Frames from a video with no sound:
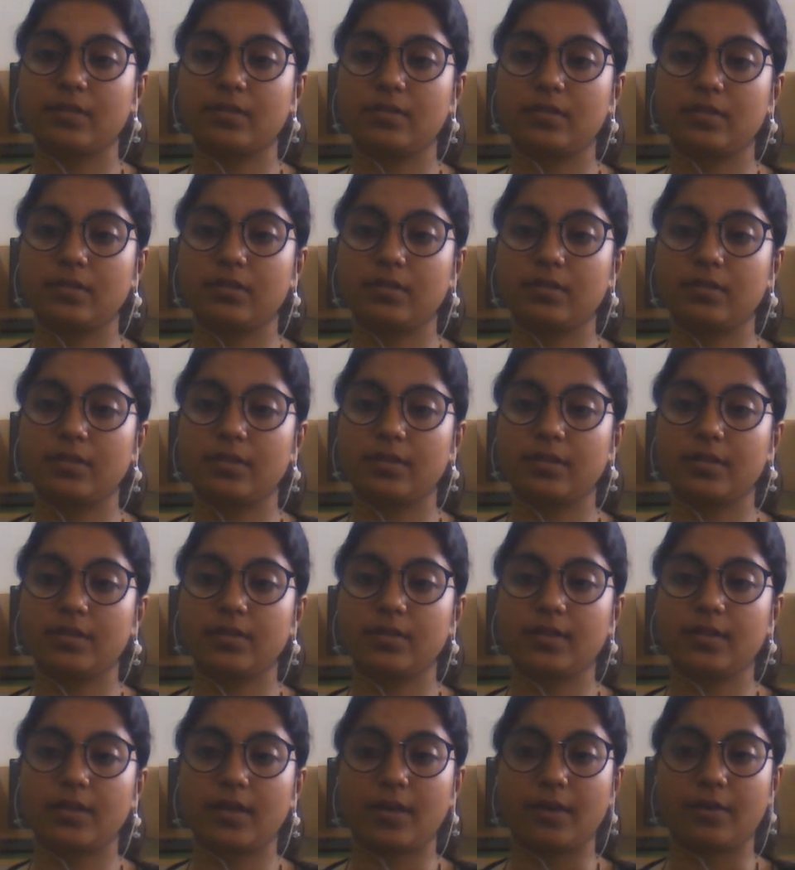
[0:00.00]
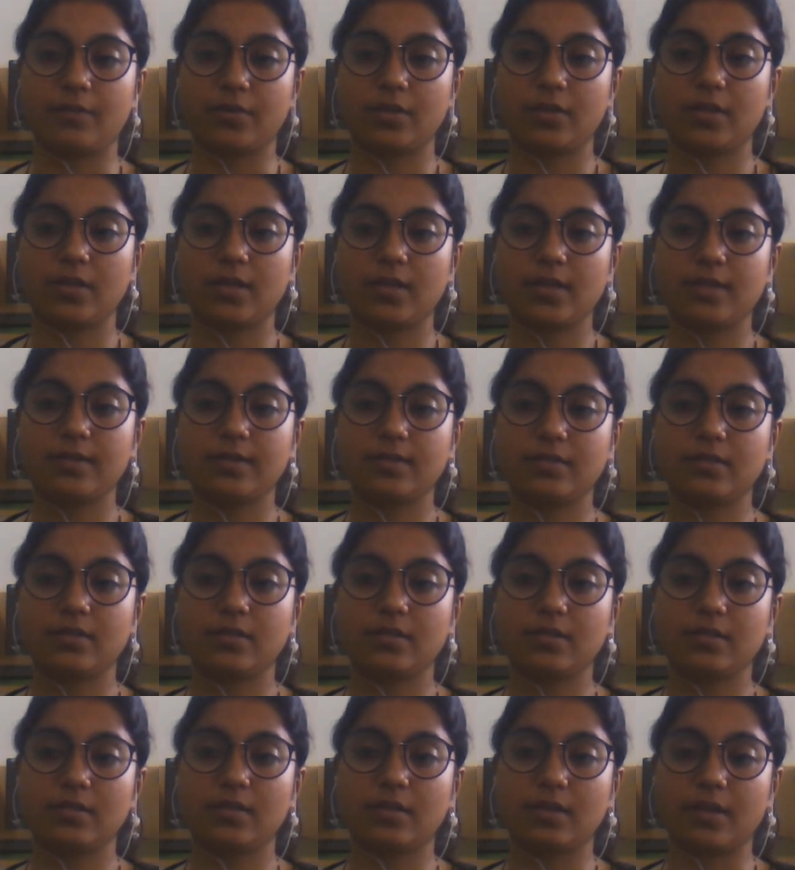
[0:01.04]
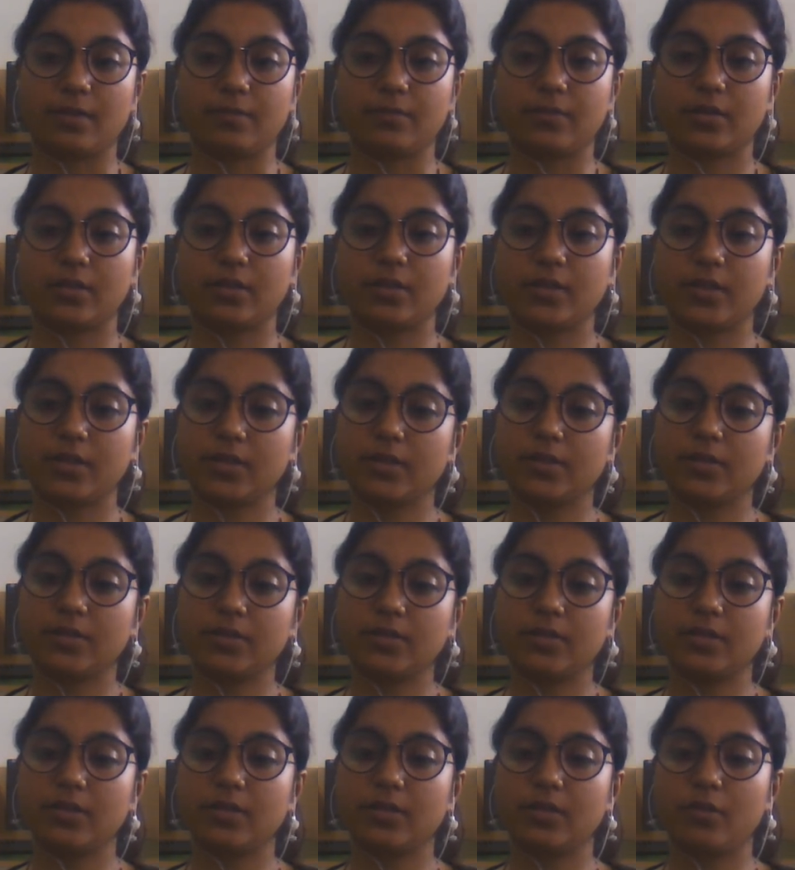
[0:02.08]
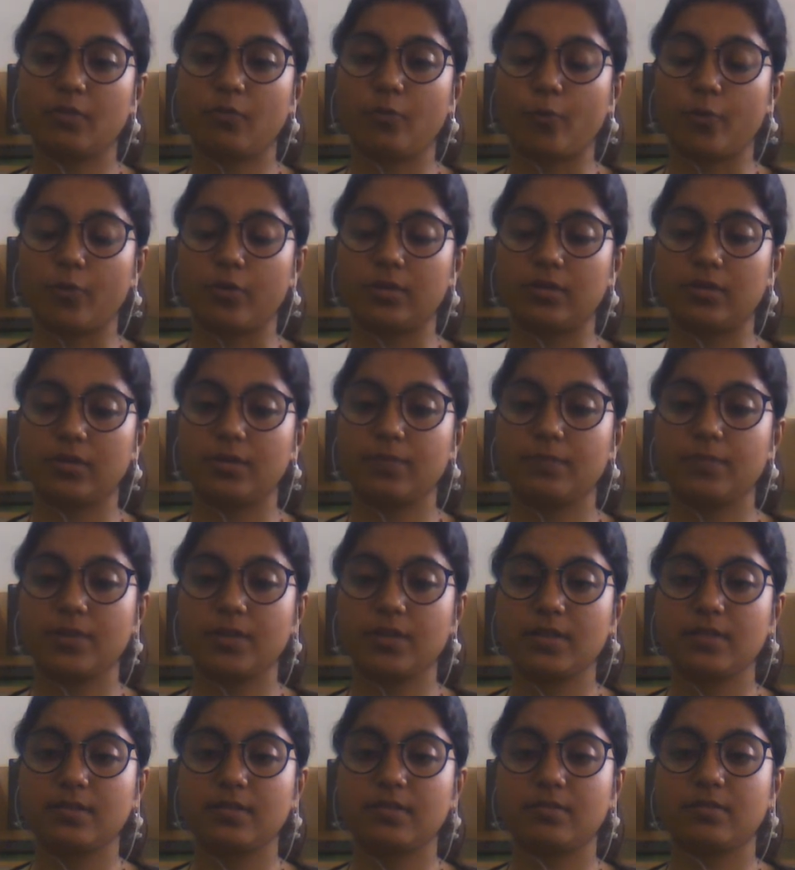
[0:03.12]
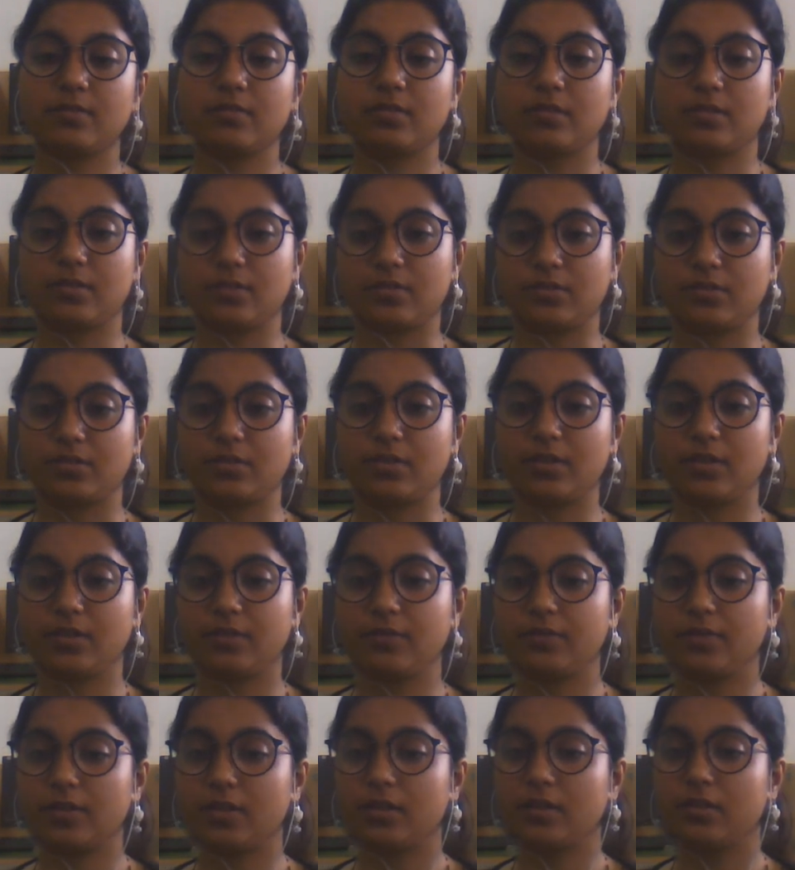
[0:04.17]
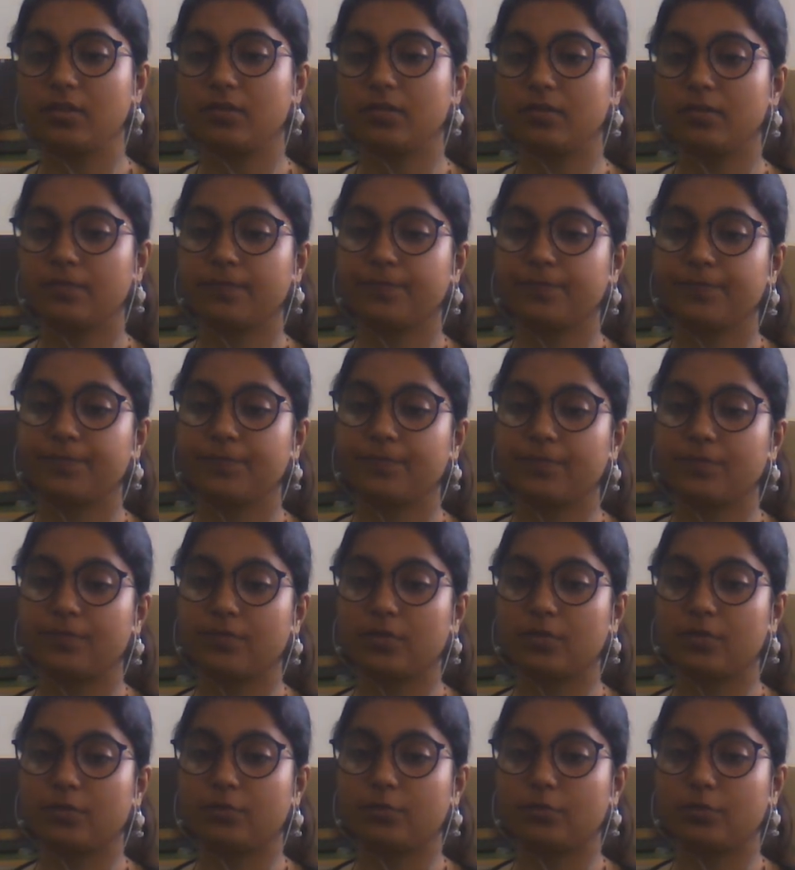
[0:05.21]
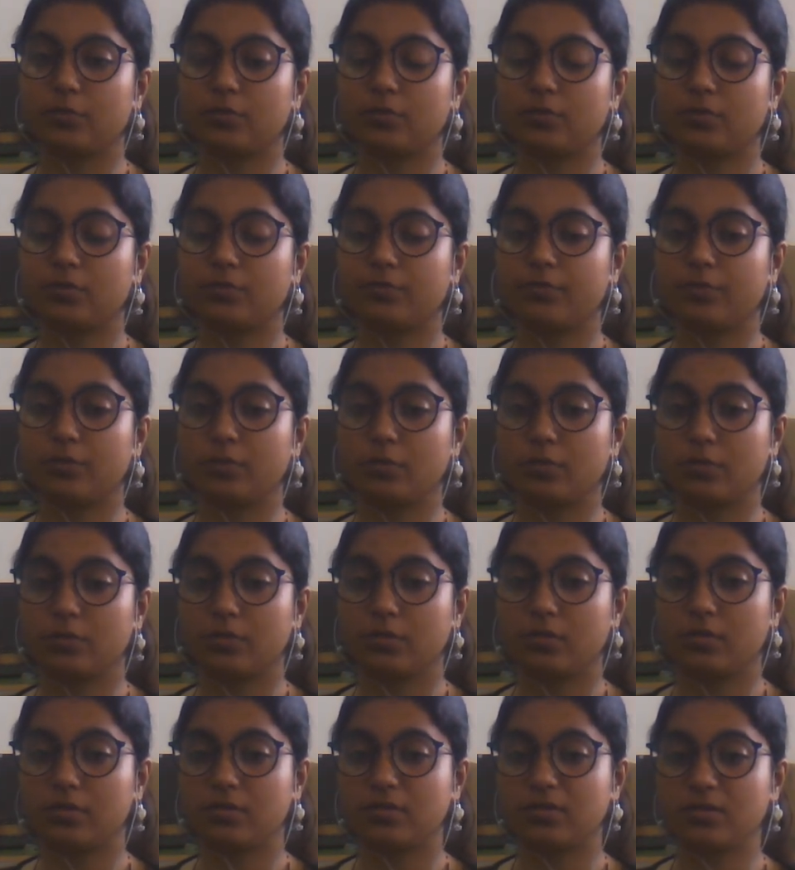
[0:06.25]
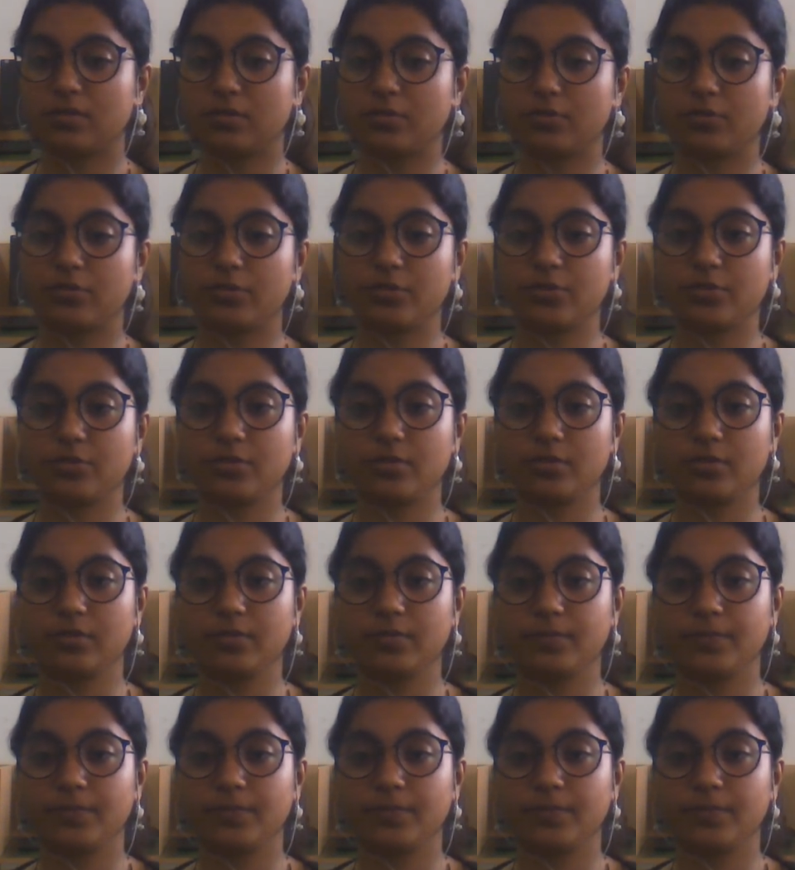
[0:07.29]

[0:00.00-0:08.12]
Till that, have a nice day, have a great day, all the best, study well with full concentration.